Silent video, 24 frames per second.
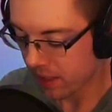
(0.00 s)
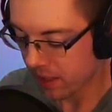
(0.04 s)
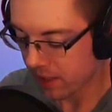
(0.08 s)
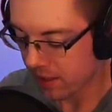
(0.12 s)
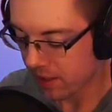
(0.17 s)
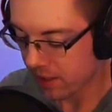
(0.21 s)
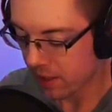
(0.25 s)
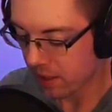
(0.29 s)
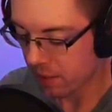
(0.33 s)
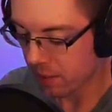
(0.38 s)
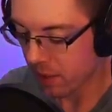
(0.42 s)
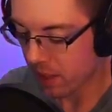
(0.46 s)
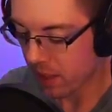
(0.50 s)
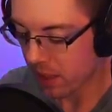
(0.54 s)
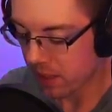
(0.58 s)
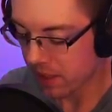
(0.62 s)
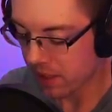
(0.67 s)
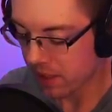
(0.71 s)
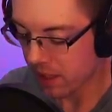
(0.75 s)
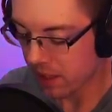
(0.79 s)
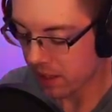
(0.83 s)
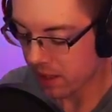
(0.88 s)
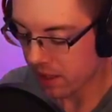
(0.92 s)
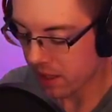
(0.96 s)
See, the
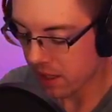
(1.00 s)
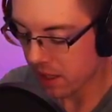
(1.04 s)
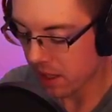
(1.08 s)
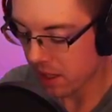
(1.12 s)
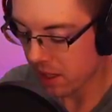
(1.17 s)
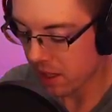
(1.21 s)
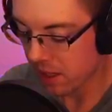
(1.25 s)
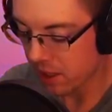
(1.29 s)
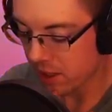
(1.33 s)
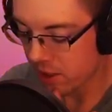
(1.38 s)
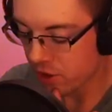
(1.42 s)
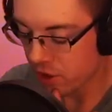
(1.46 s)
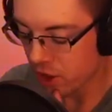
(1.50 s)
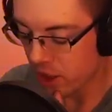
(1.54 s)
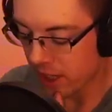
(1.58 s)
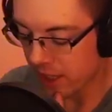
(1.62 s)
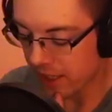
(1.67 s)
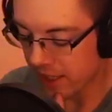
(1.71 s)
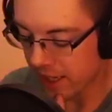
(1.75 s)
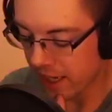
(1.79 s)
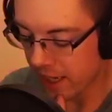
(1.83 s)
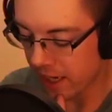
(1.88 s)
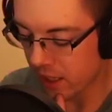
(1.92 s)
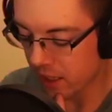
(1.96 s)
minions get the
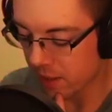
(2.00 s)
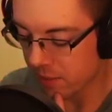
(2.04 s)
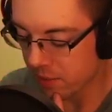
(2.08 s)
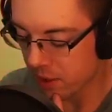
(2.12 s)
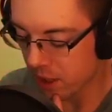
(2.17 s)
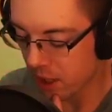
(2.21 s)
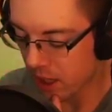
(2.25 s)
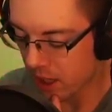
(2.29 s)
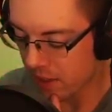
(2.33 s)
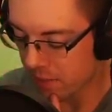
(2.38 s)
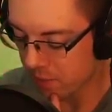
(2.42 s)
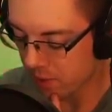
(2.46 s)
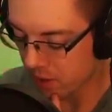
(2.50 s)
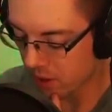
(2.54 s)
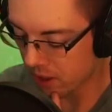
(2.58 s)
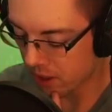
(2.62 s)
giant cannon up top,